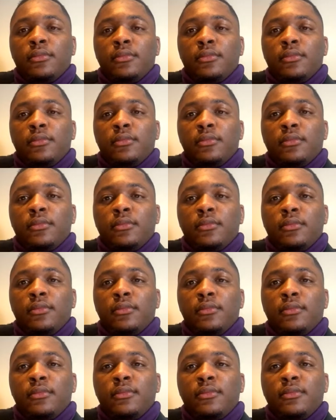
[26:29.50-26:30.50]

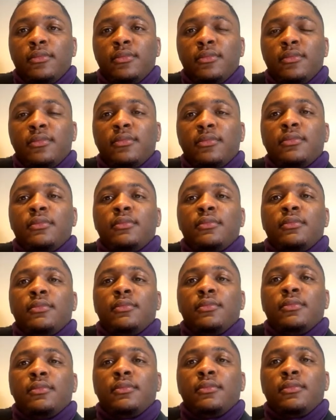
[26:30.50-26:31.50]

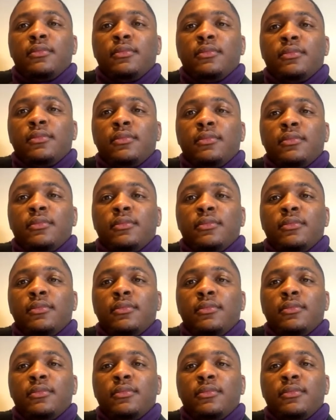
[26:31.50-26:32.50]

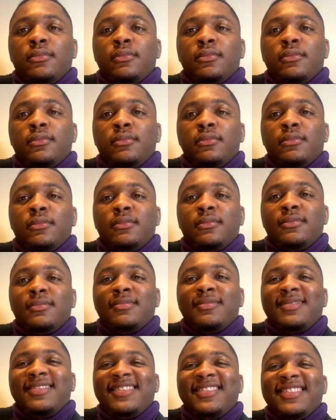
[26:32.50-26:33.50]

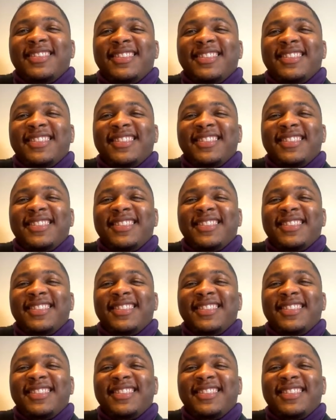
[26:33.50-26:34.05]
This person isn't speaking.